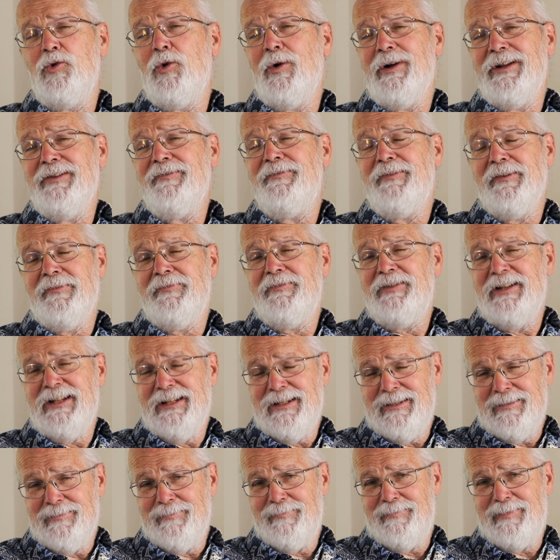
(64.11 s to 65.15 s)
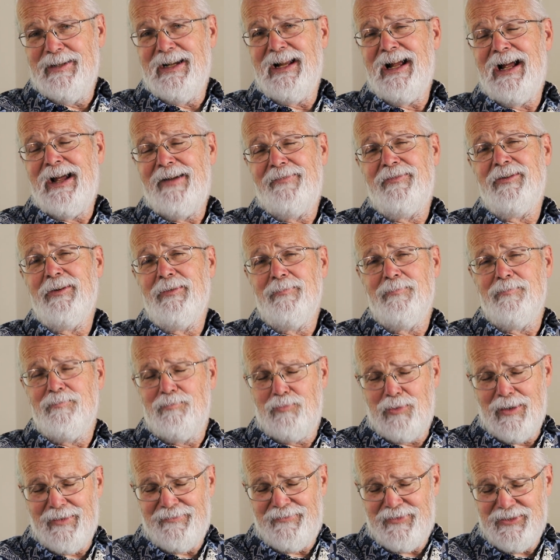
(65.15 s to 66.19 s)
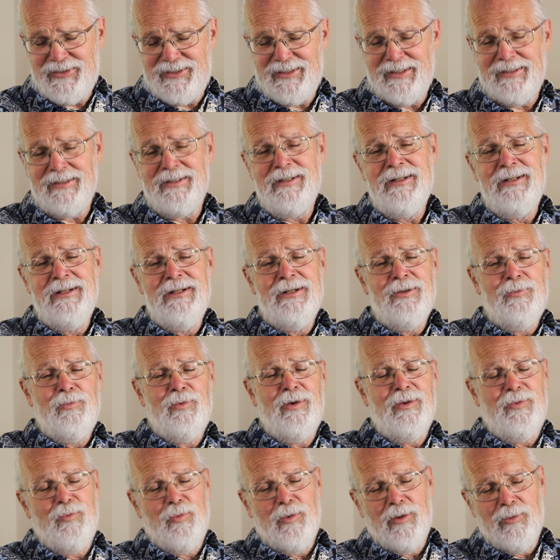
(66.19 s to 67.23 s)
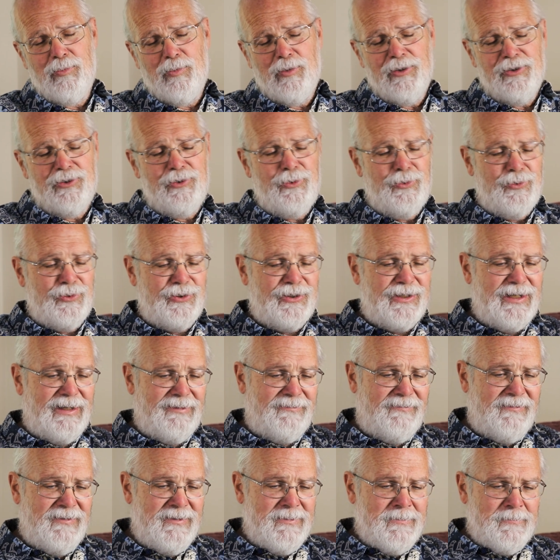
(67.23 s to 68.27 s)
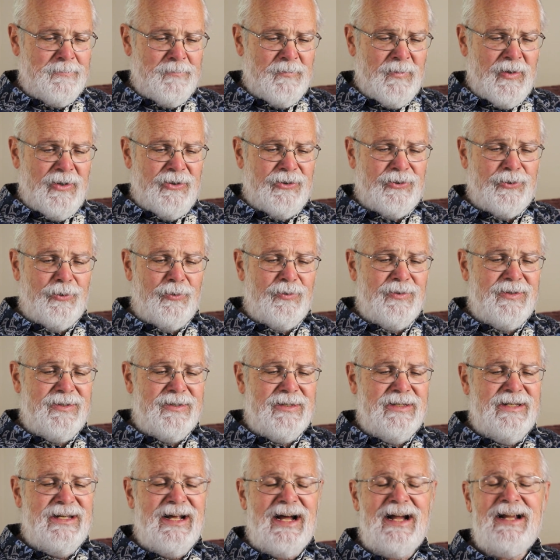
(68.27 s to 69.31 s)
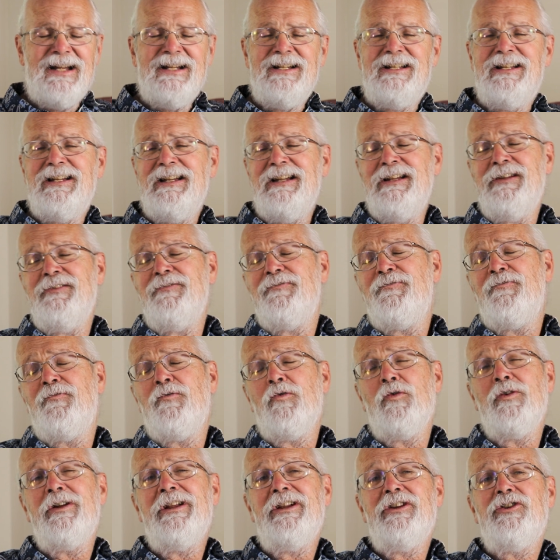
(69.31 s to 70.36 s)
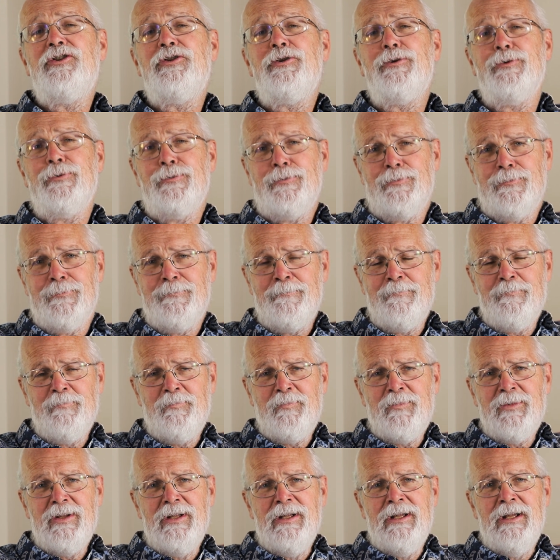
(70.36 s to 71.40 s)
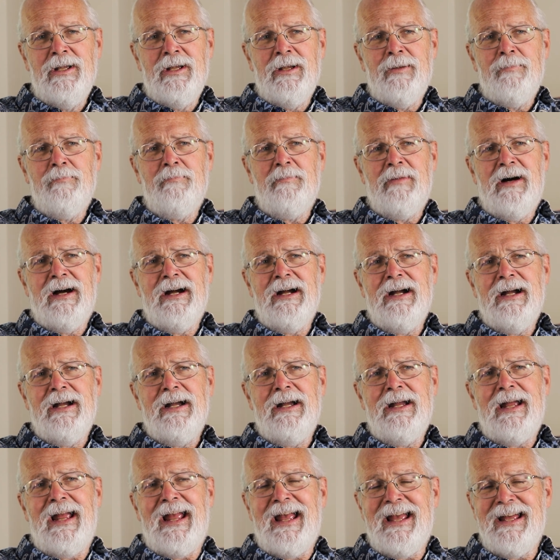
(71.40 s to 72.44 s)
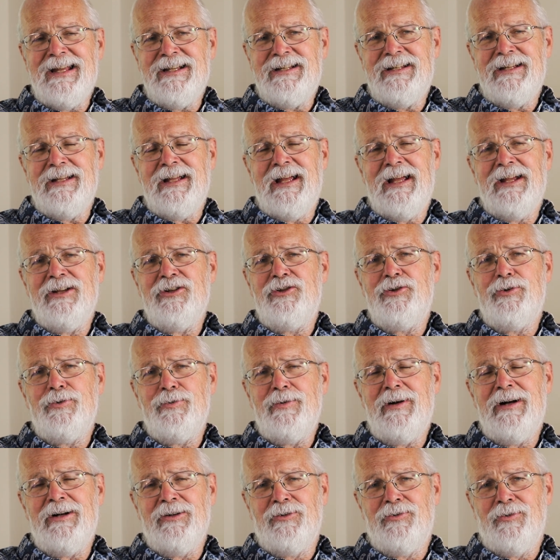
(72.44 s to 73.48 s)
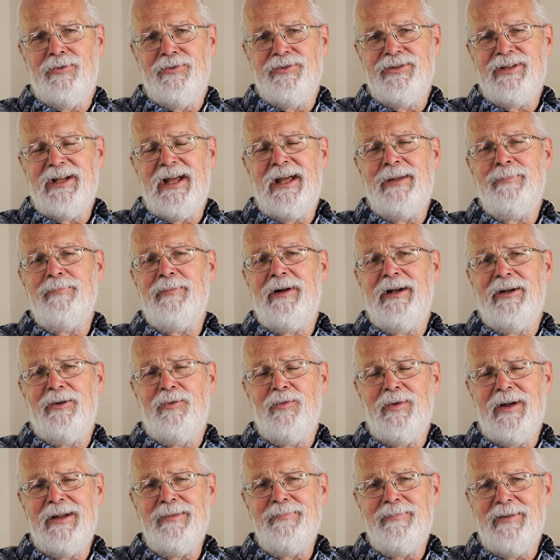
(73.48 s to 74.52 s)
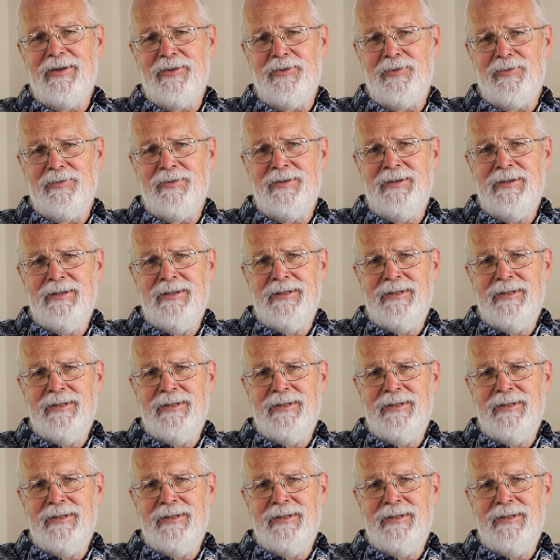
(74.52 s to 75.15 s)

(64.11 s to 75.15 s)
2015, but I have to preface it with World War II stuff. So in 1942, my aunt and two uncles and my grandmother